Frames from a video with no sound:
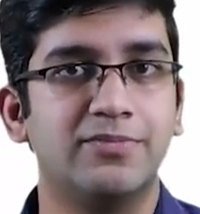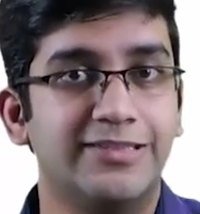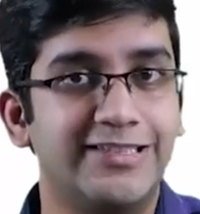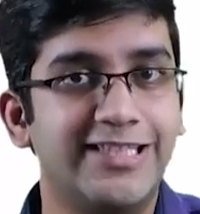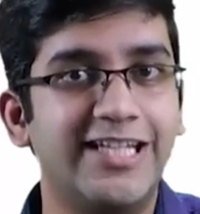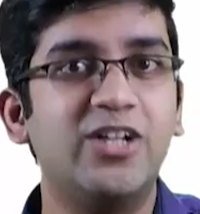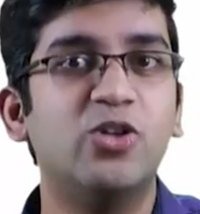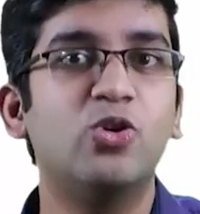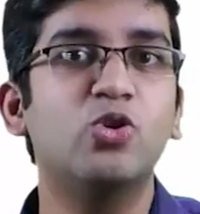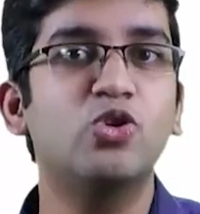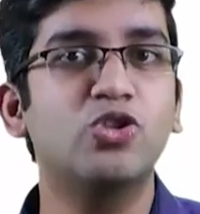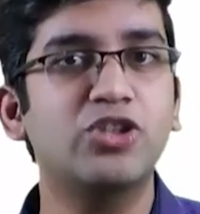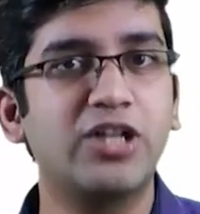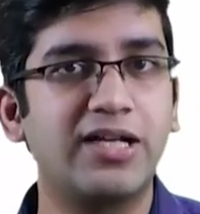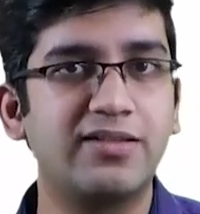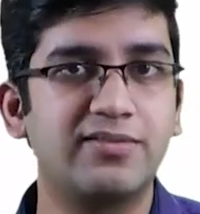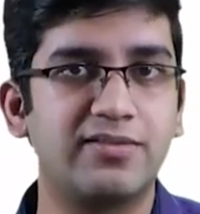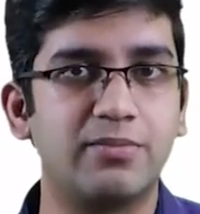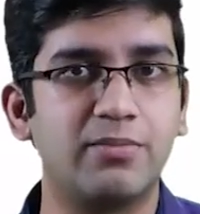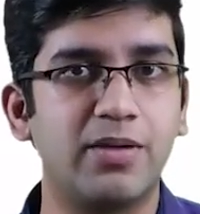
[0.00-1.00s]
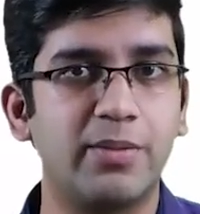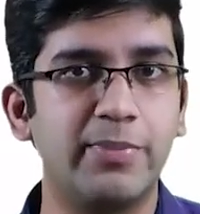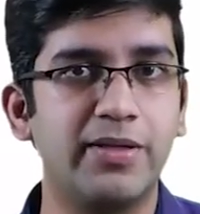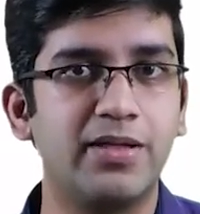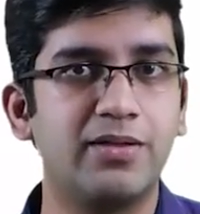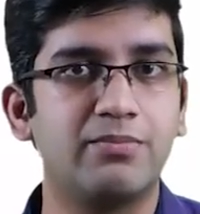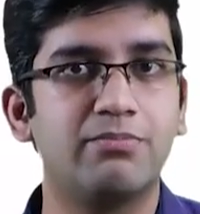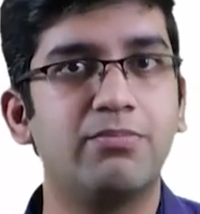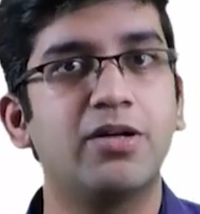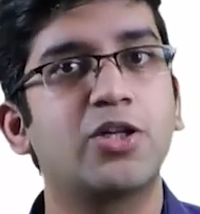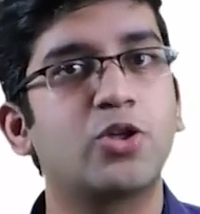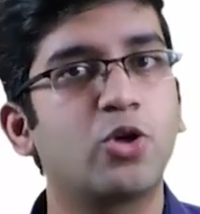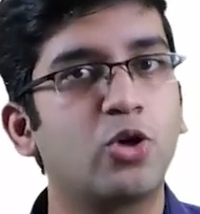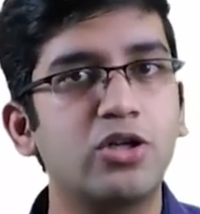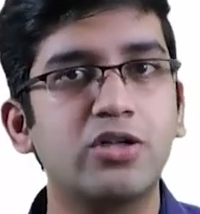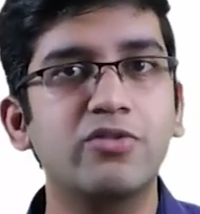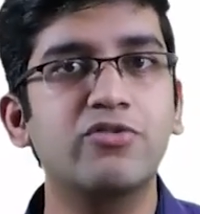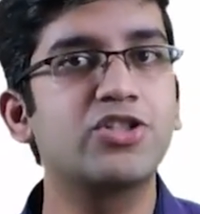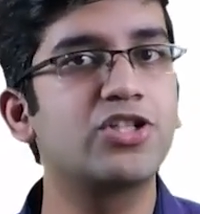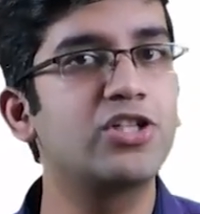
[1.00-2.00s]
They don't know the answer maybe, but
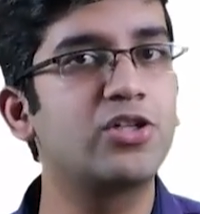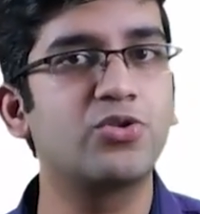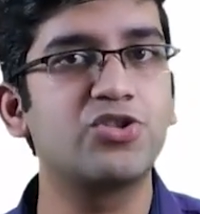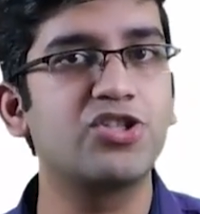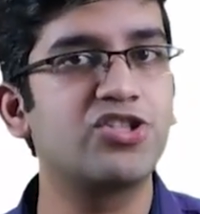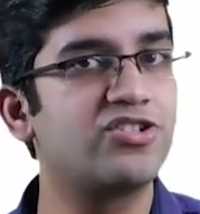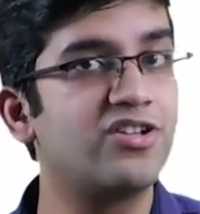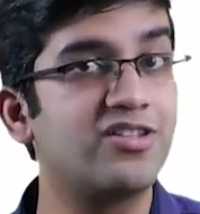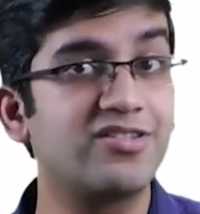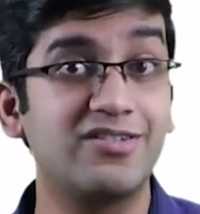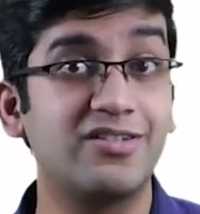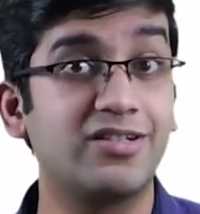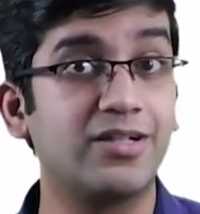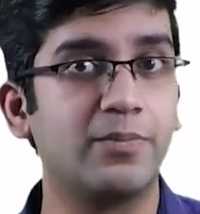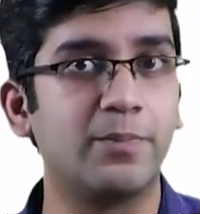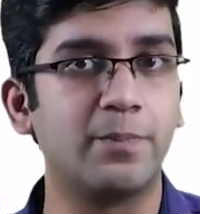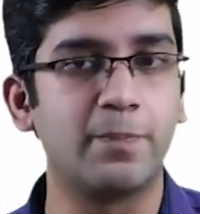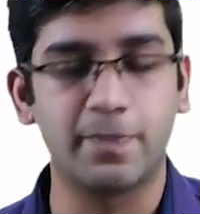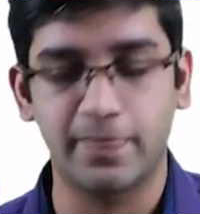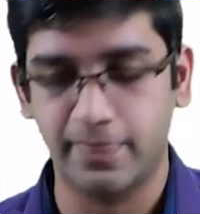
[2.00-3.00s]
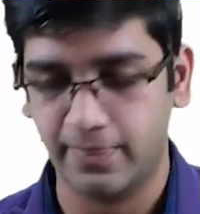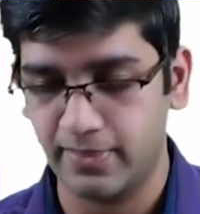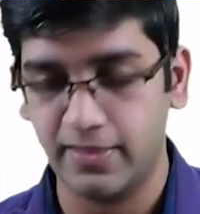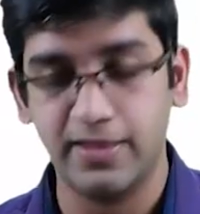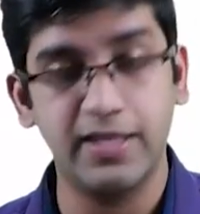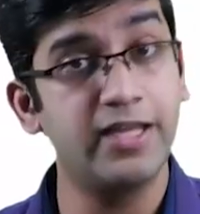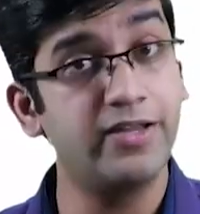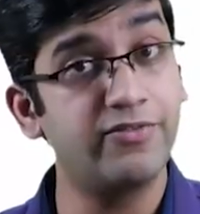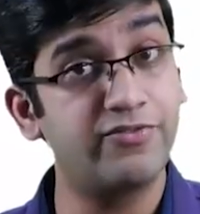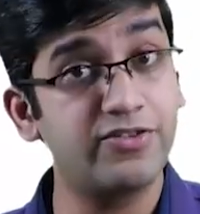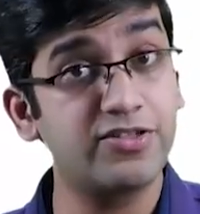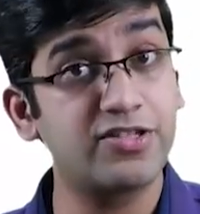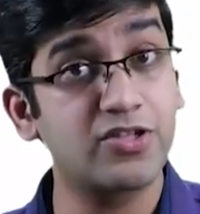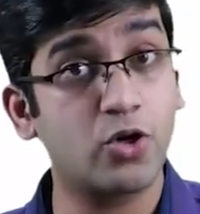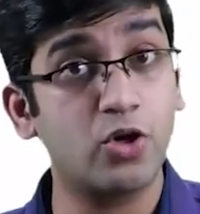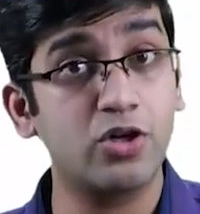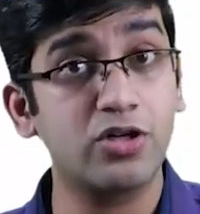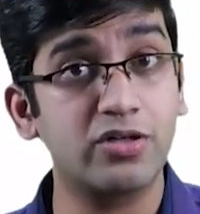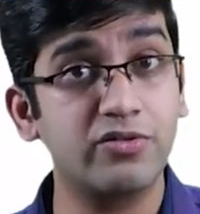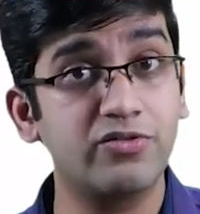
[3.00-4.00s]
controversial questions doesn't come. If it's a
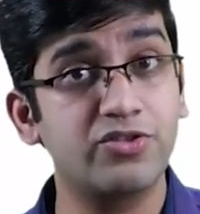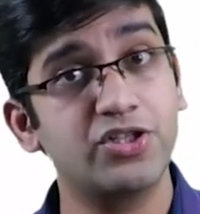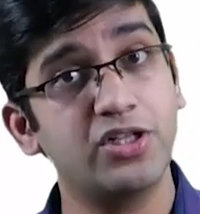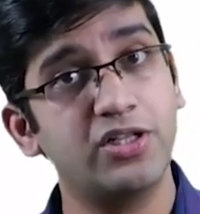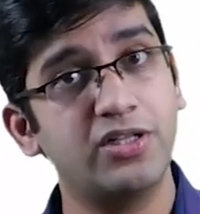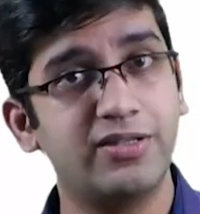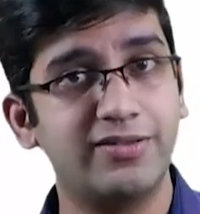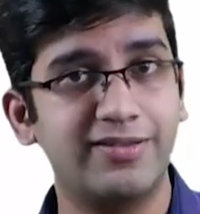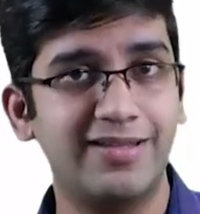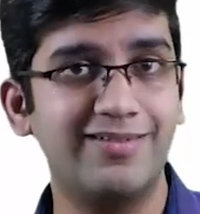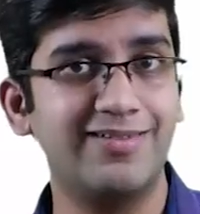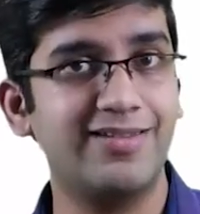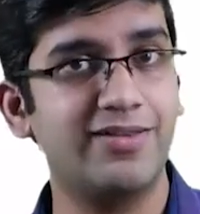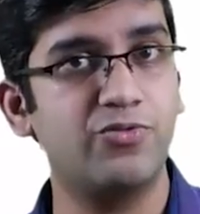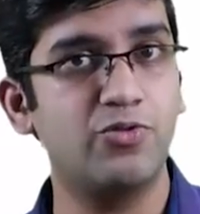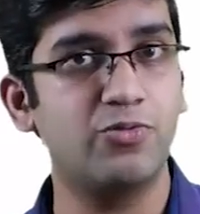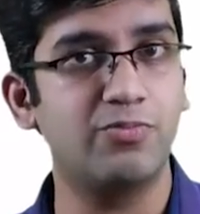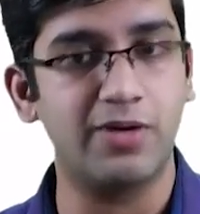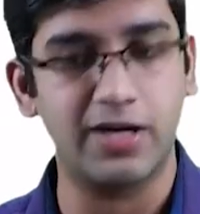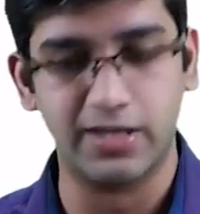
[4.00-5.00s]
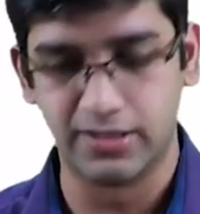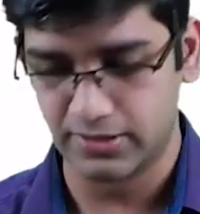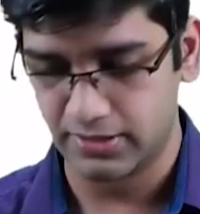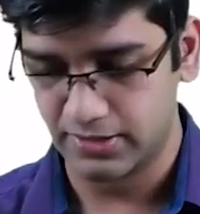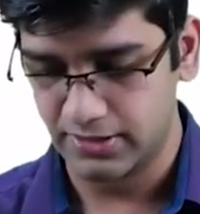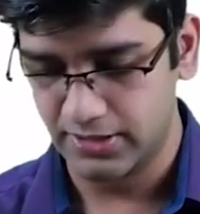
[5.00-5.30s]
controversial, they'll give you mark.